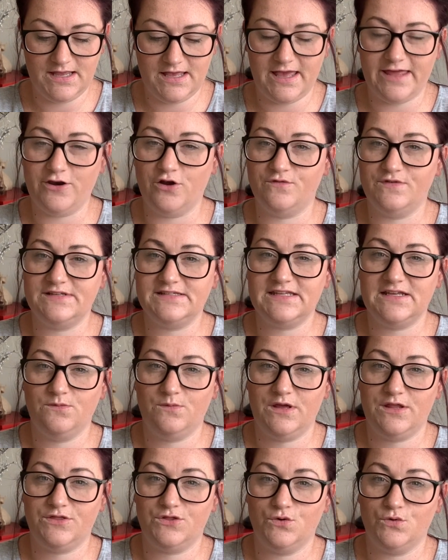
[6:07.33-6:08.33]
And obviously
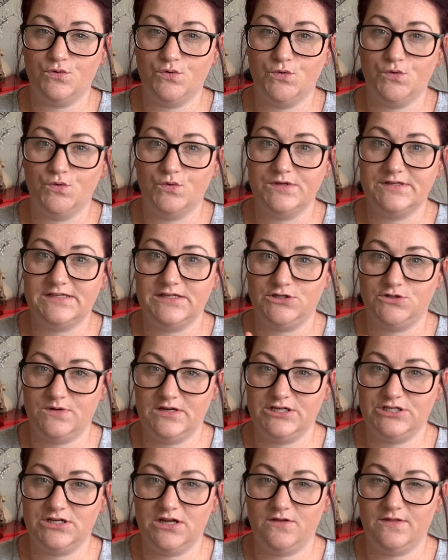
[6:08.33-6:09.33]
with the whole
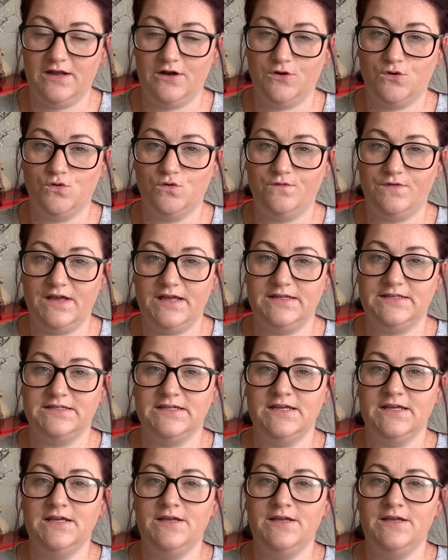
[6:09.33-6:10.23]
situation out there, COVID,